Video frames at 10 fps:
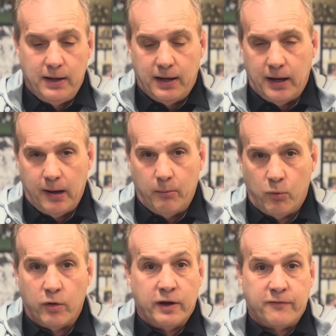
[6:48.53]
Um,
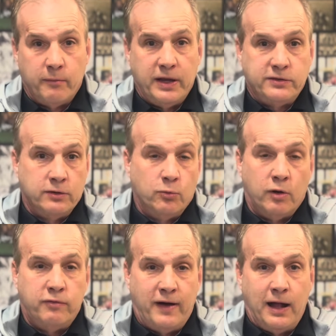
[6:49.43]
more information will
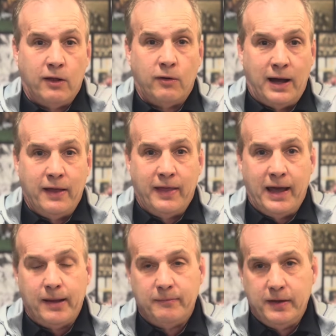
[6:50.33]
follow on
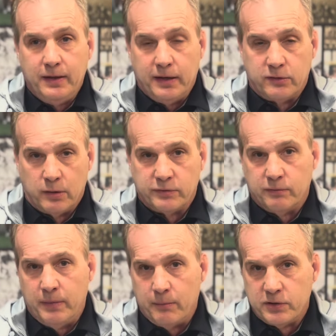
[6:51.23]
that in terms
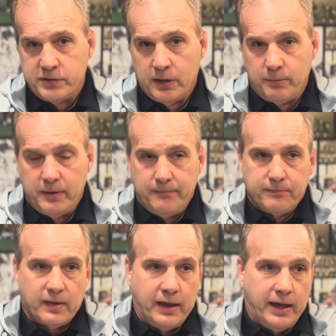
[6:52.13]
of membership
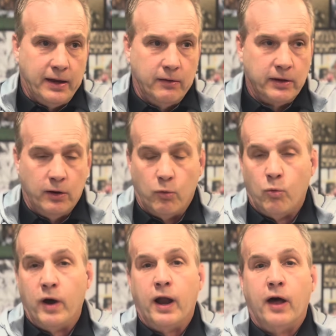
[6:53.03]
and you know
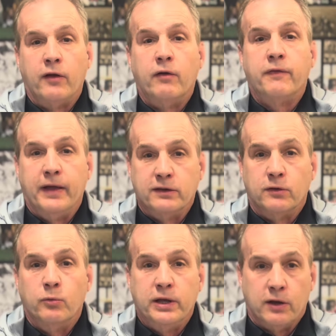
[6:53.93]
what other things
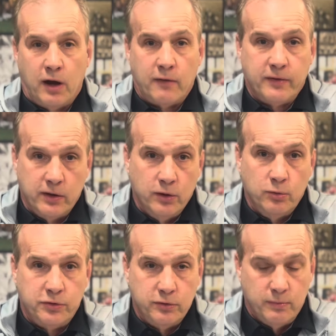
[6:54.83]
that we can offer you
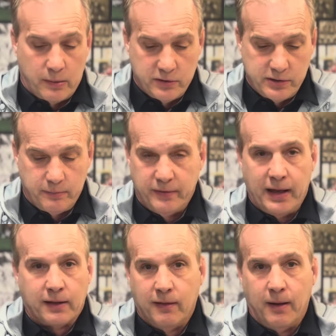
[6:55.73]
through membership in
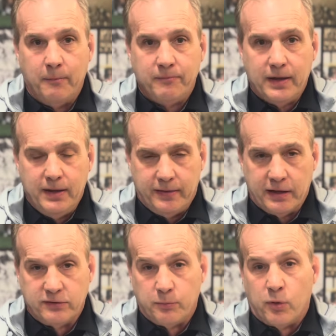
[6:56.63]
that club. I think
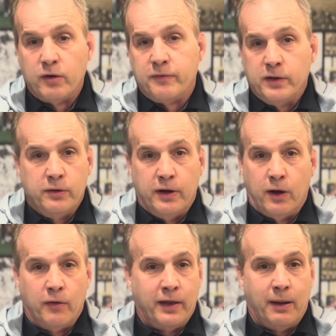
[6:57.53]
it's important for you to
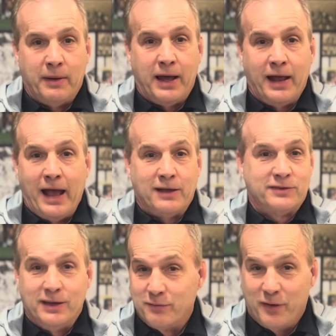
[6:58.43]
know that I'm not
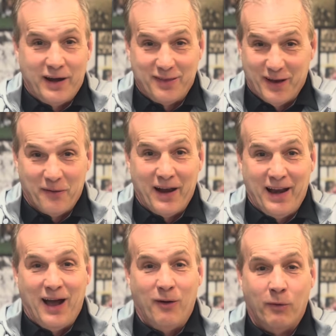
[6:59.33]
asking for anything right
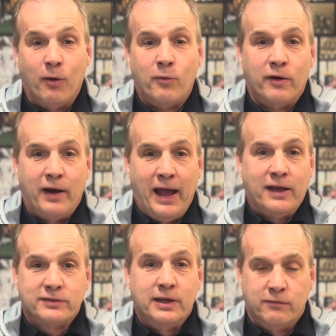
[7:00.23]
now. What we're asking